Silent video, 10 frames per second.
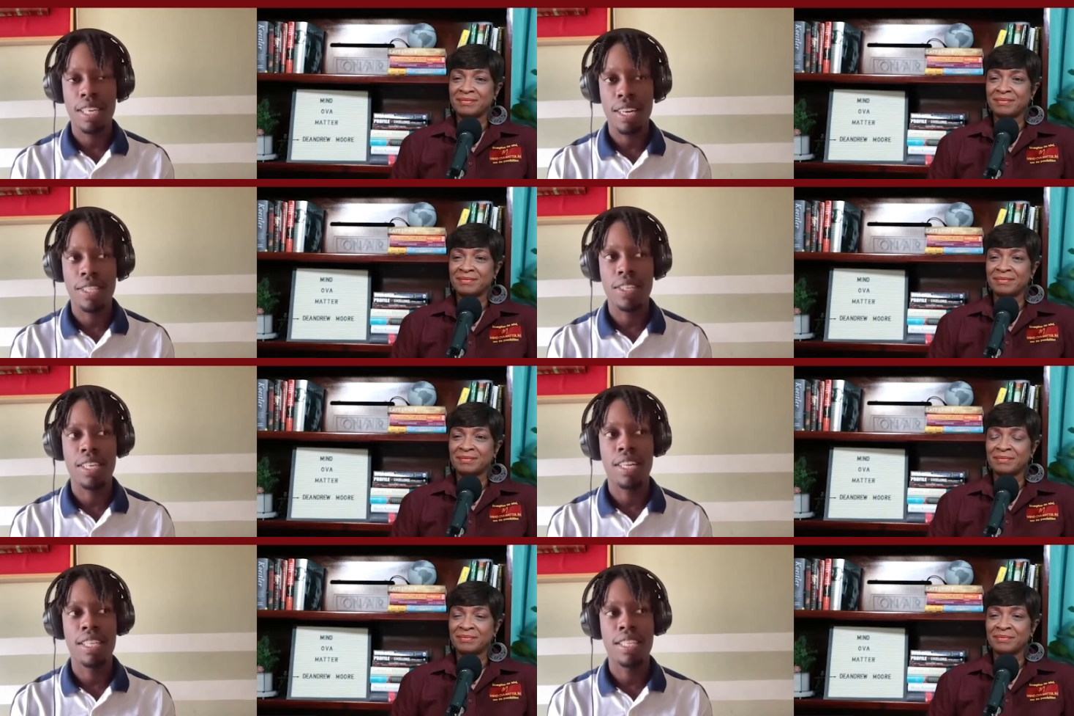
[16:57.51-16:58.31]

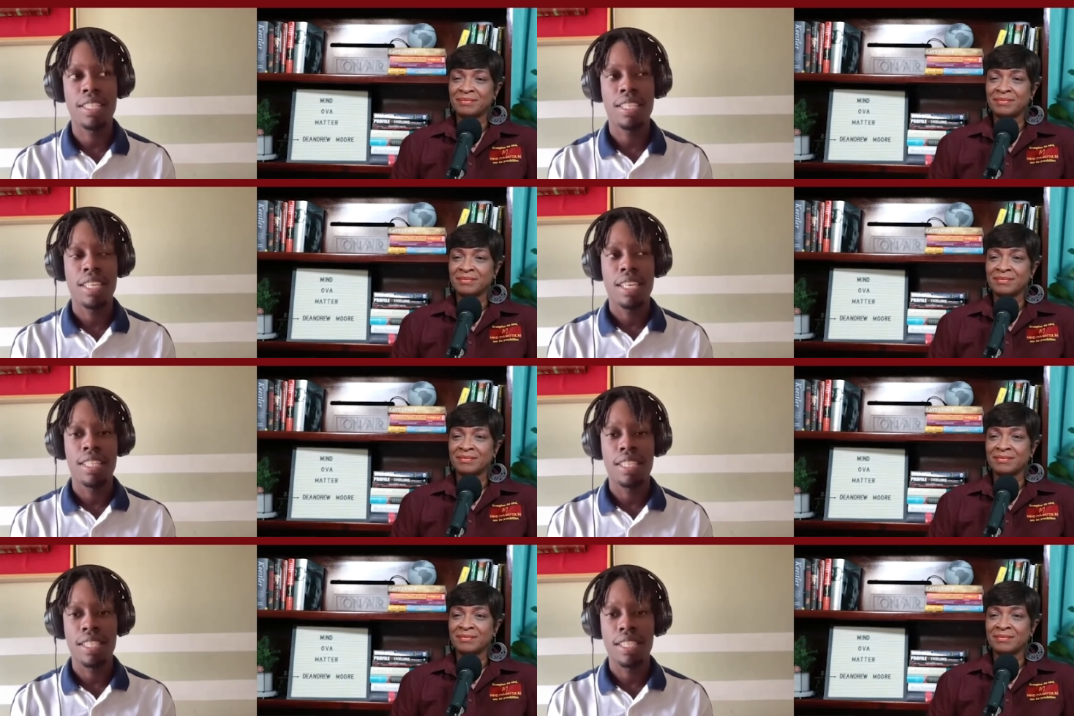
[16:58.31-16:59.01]
Speaker 1: DeCarteret College in